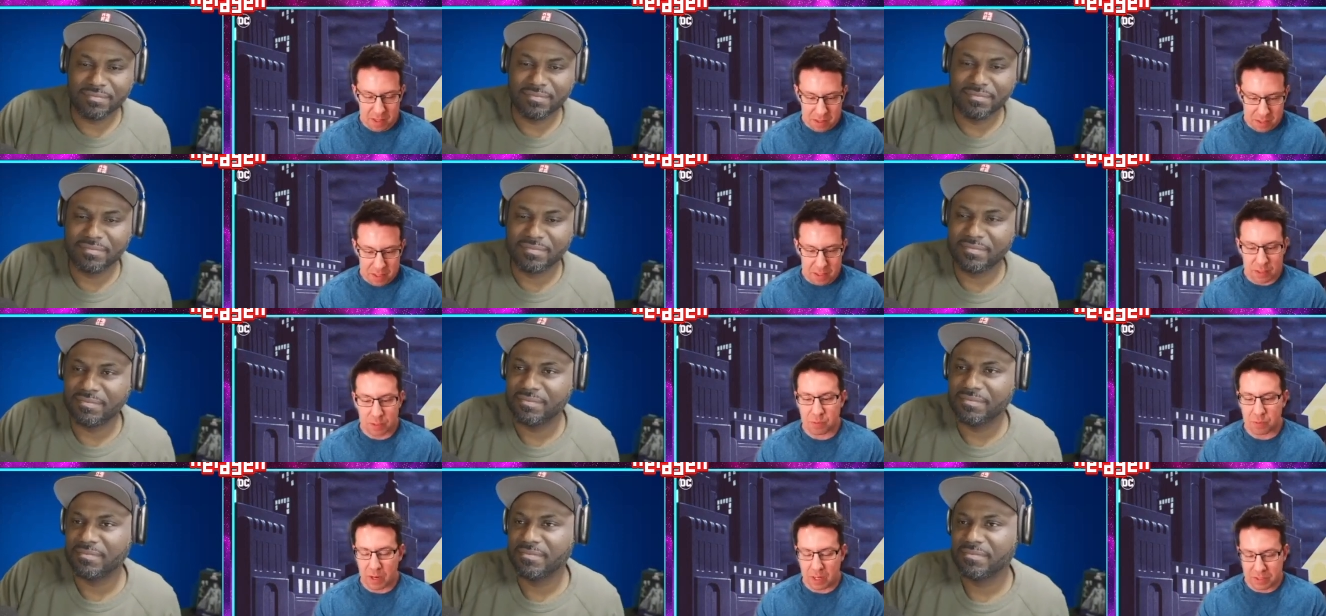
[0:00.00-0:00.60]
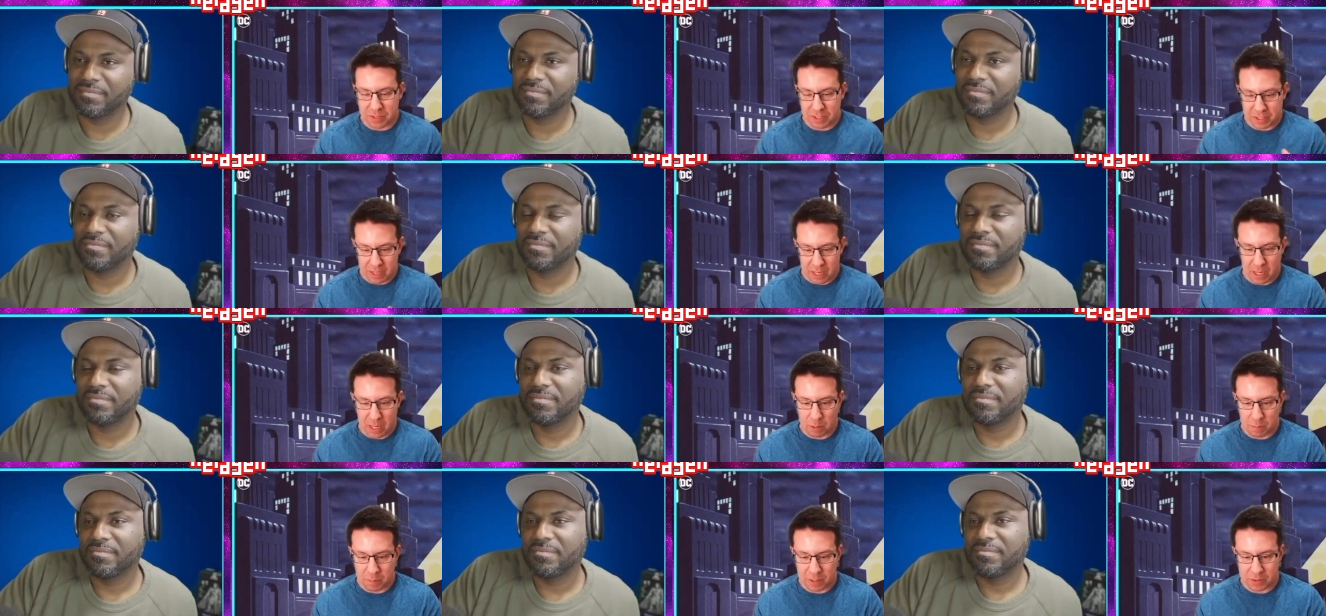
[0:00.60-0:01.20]
Speaker 1: this project in
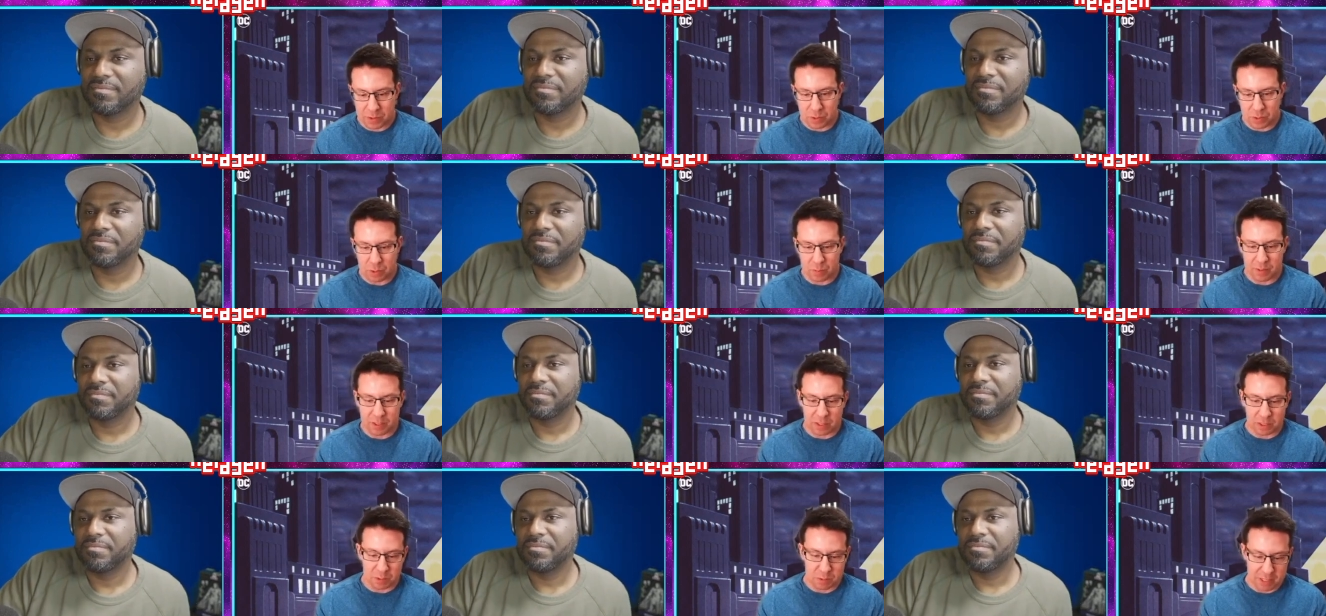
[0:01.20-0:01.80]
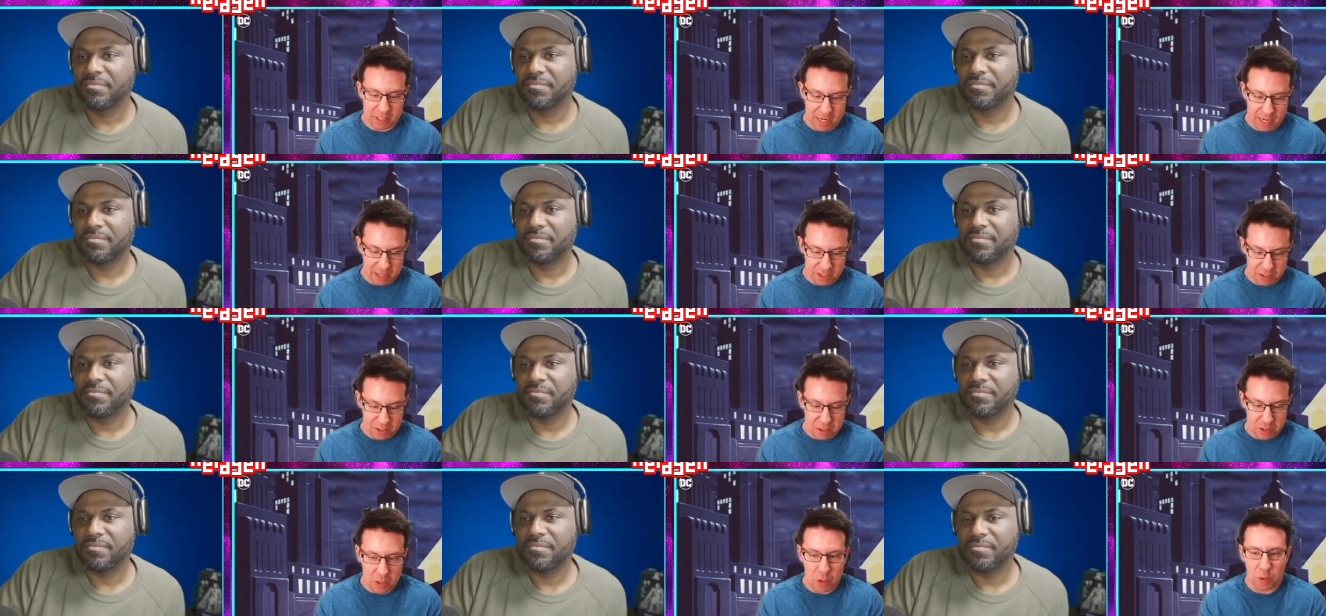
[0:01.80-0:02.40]
Aquaman two, because we kind of
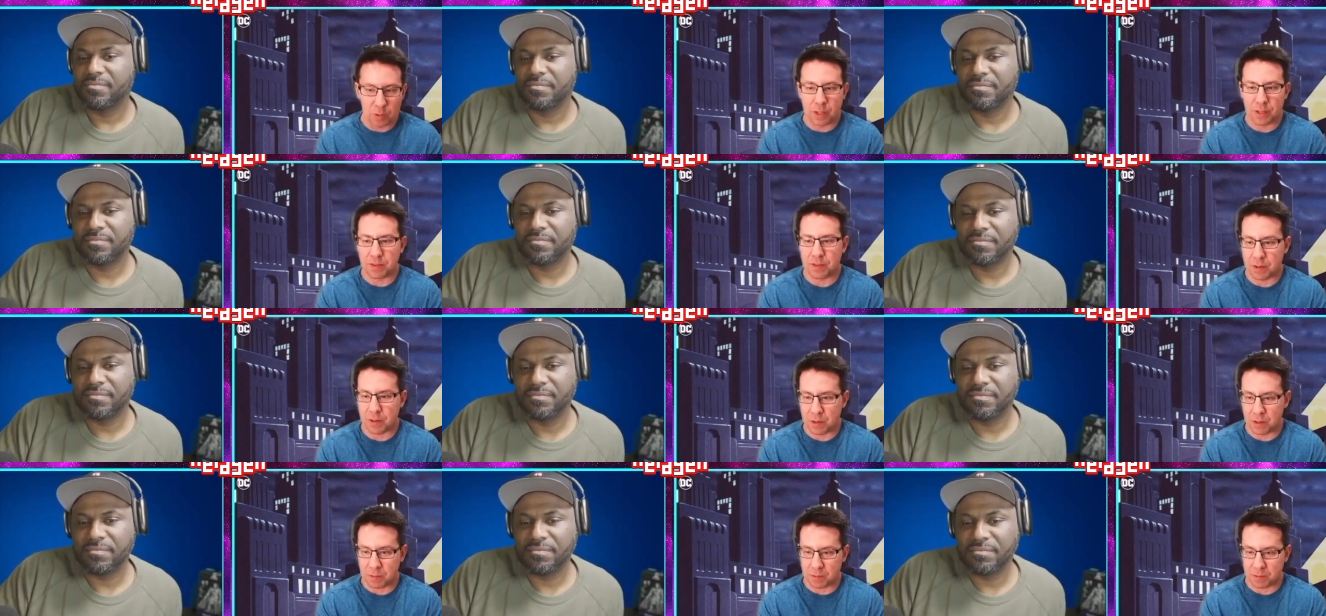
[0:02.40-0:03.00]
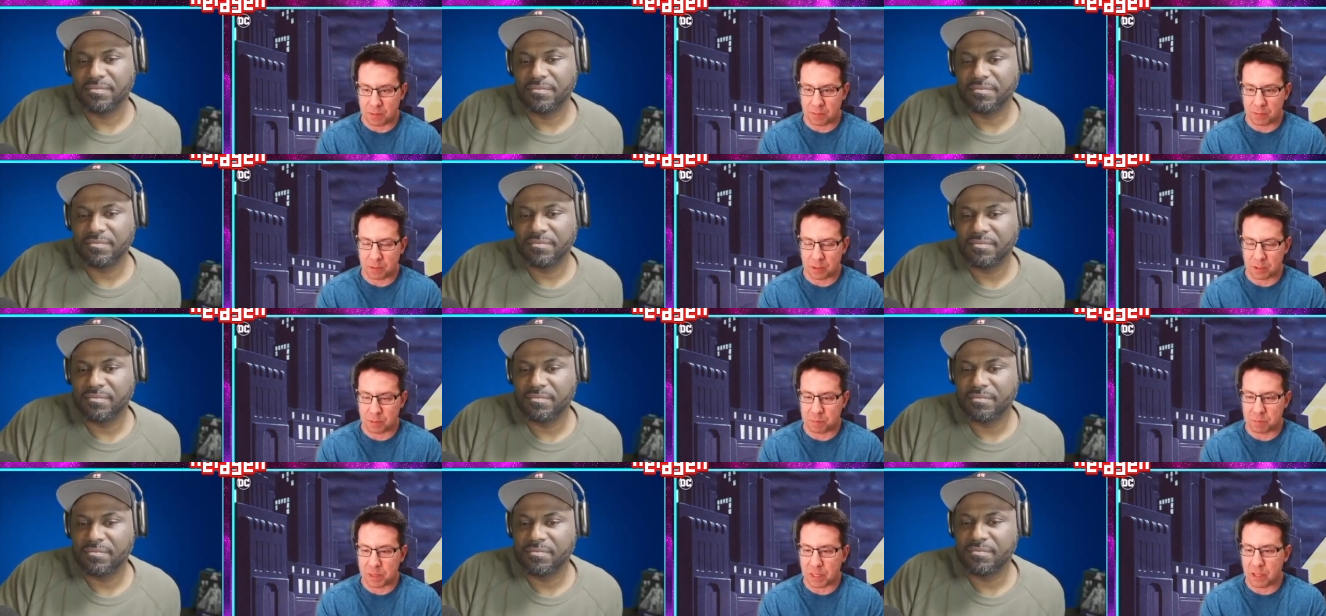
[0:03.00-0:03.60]
know that they're
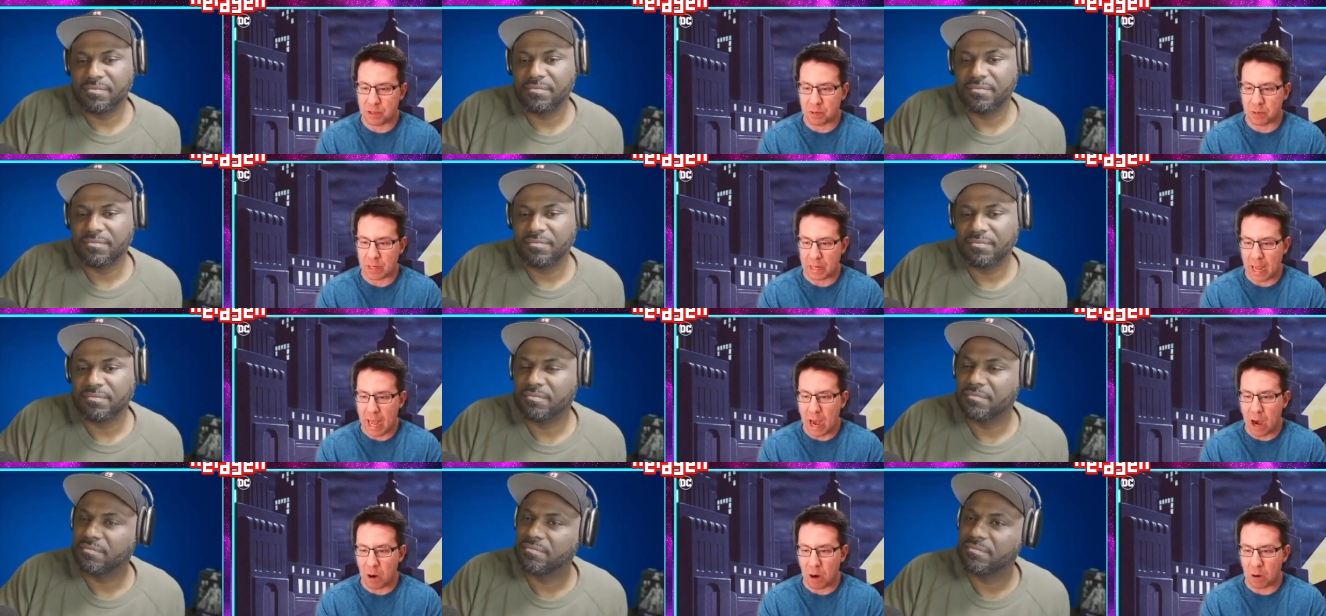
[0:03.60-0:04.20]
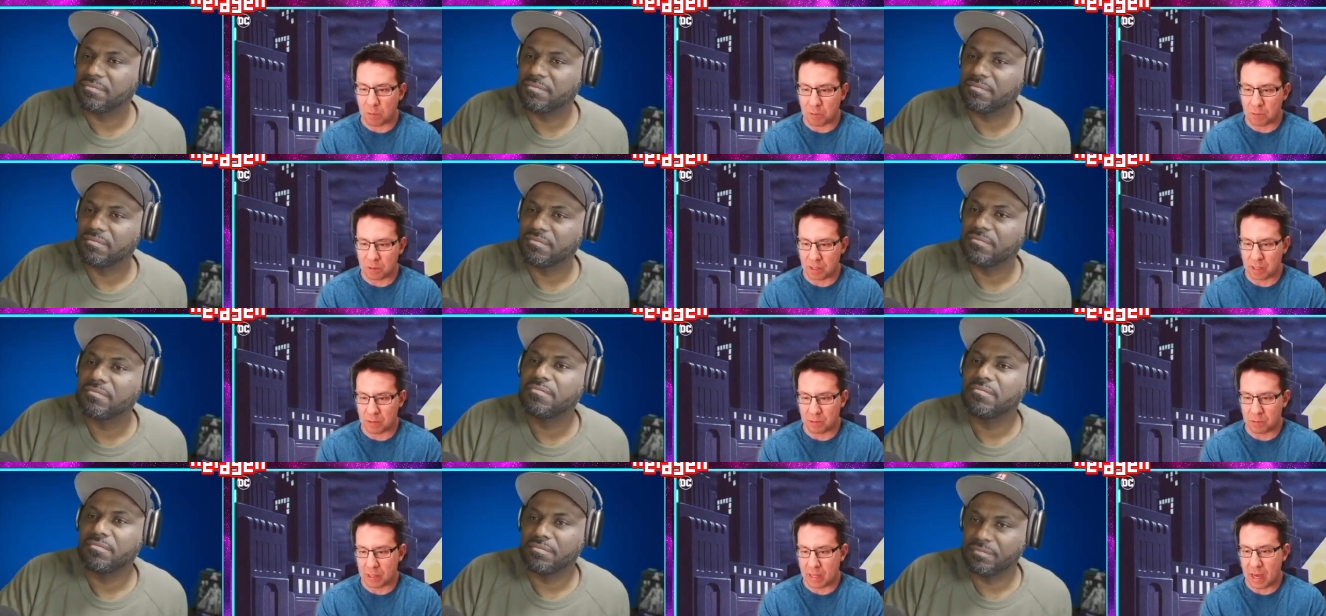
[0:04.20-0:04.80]
just petering out really
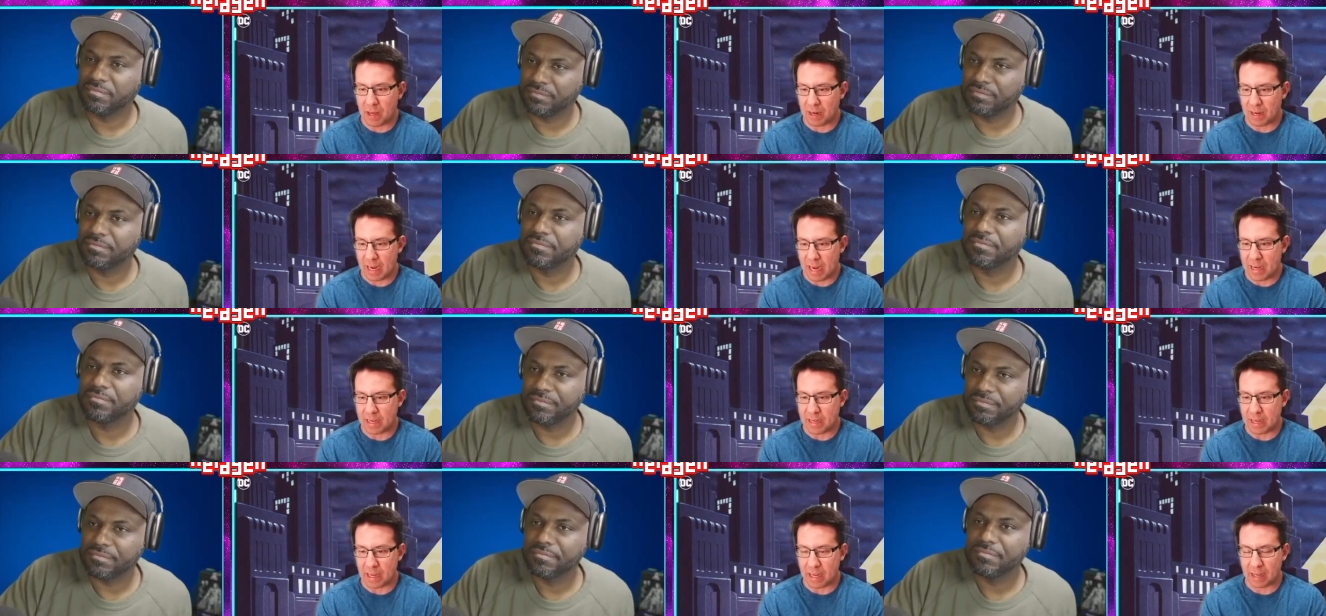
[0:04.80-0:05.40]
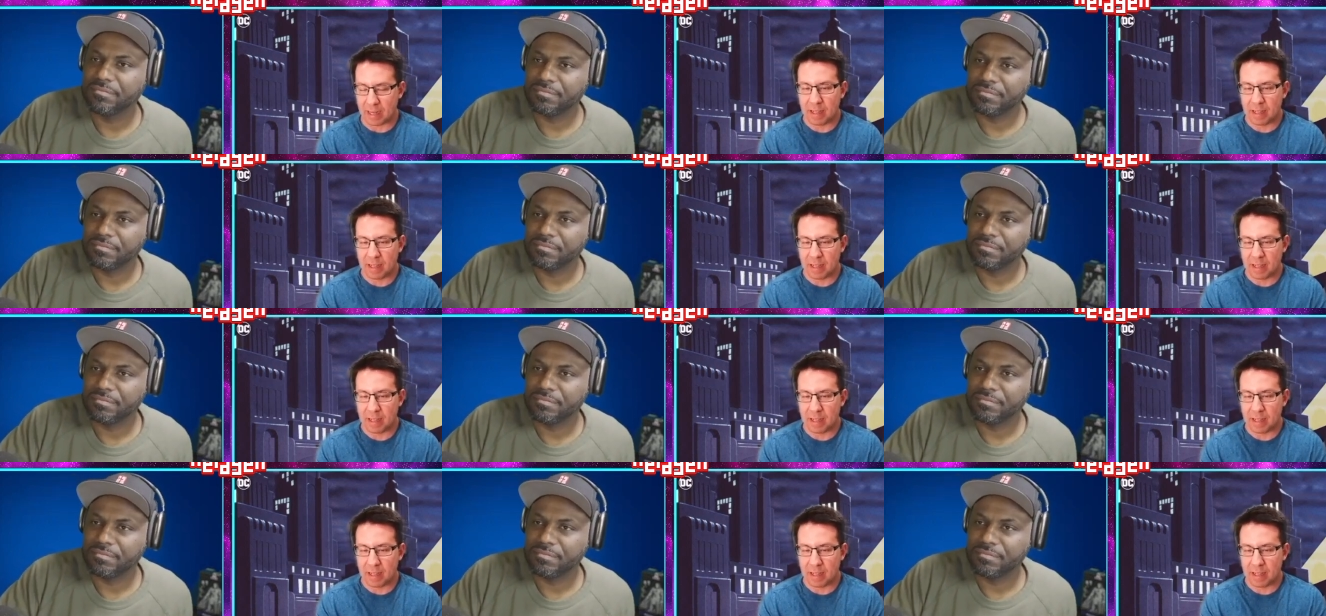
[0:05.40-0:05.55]
without an ending.